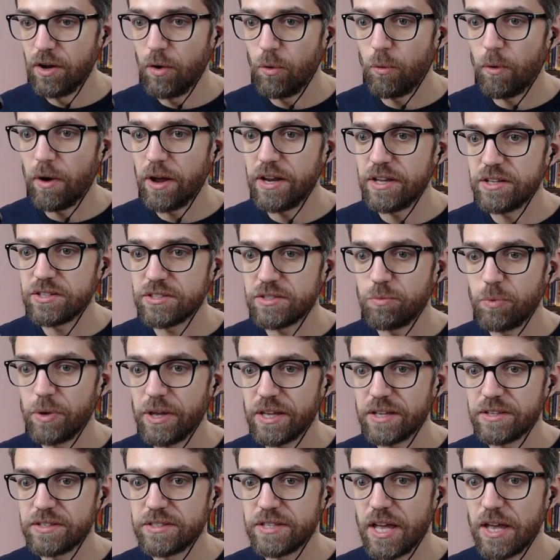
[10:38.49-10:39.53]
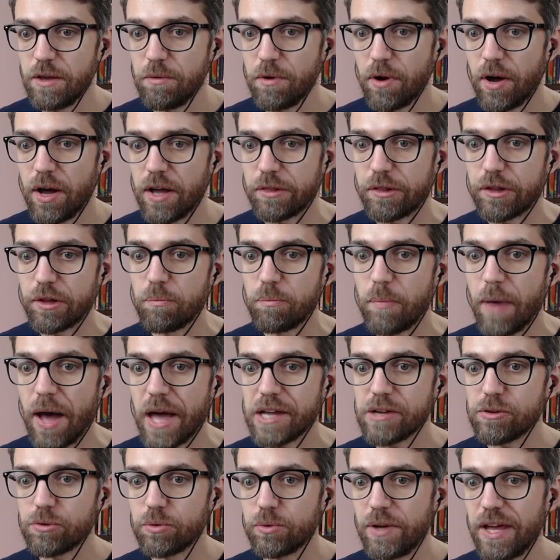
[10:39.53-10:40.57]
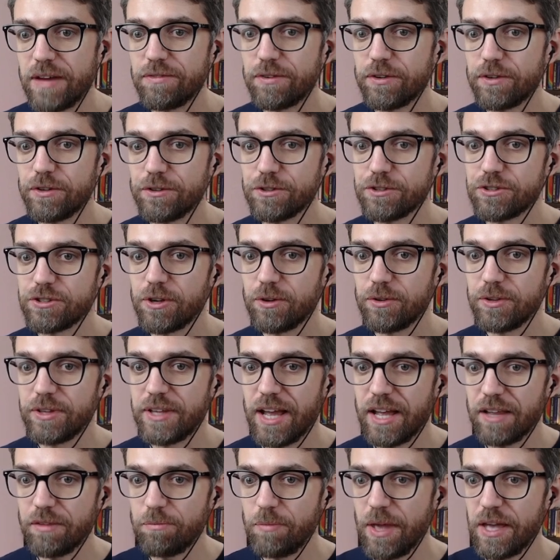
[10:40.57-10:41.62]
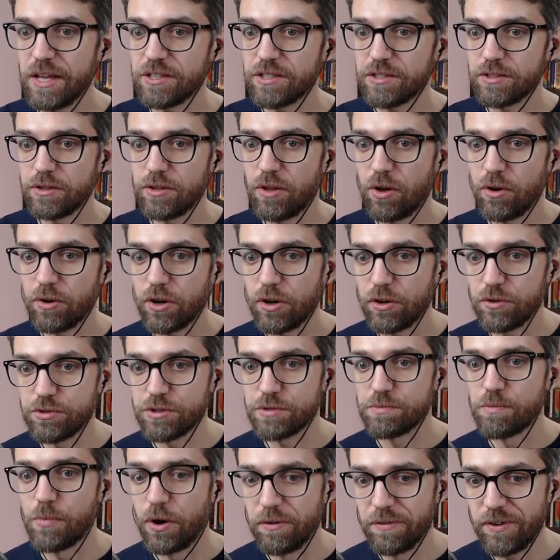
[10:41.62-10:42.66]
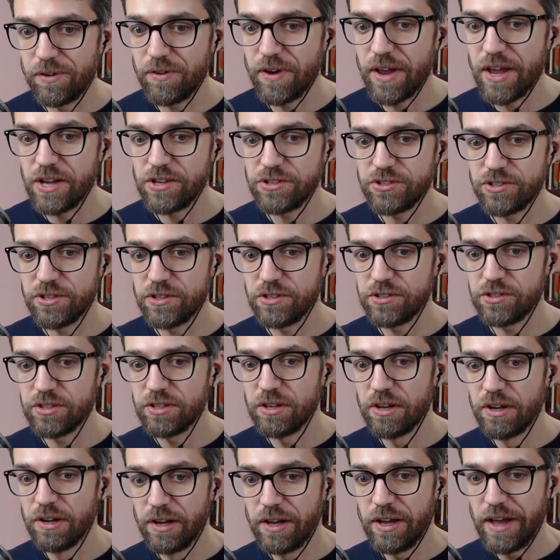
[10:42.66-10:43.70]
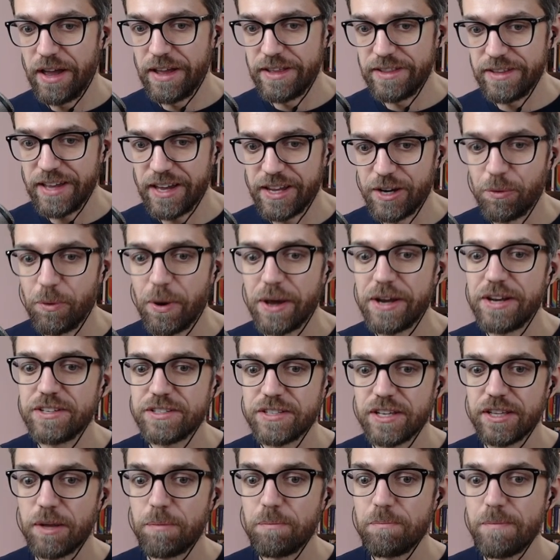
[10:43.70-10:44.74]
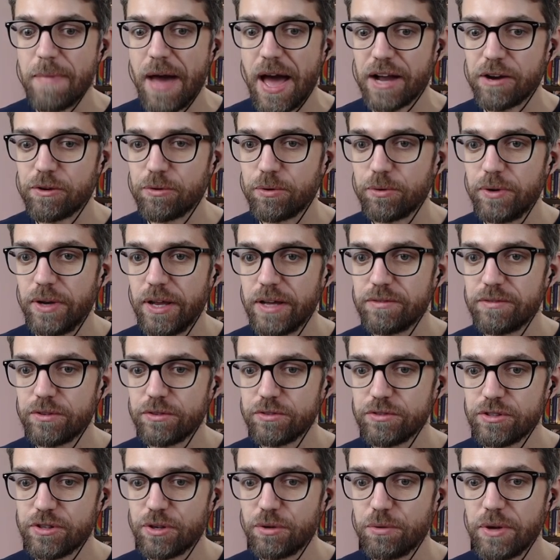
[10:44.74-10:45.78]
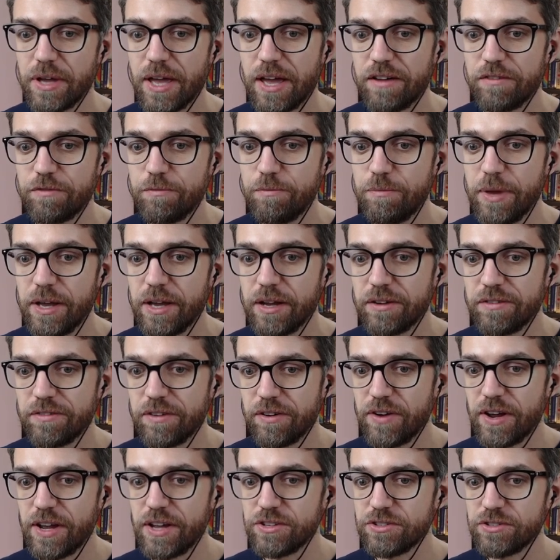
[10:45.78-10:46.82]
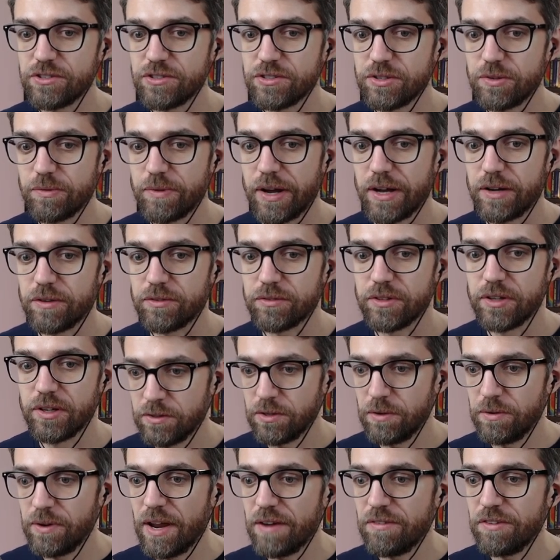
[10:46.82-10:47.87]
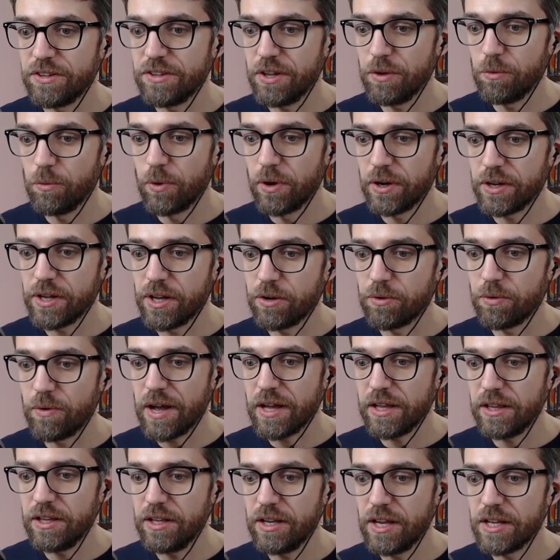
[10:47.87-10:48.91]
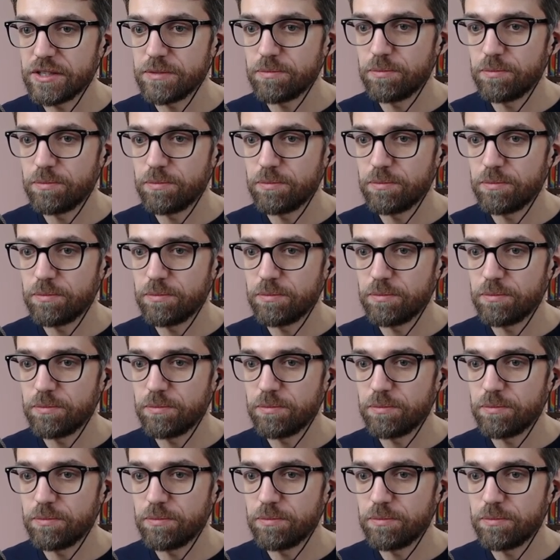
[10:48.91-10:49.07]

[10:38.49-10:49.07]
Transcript: One is we can say at the micro level, so that makes local small variations and the other one is at the macro level, so we have bigger variations around. So with everything working correctly, let's